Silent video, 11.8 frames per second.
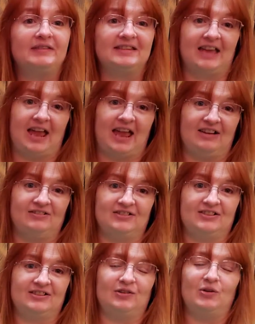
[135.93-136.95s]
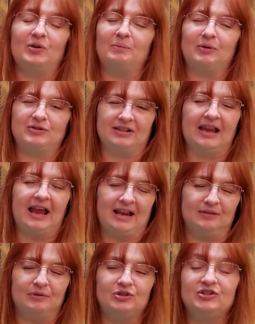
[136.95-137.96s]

tails, or mostly animals.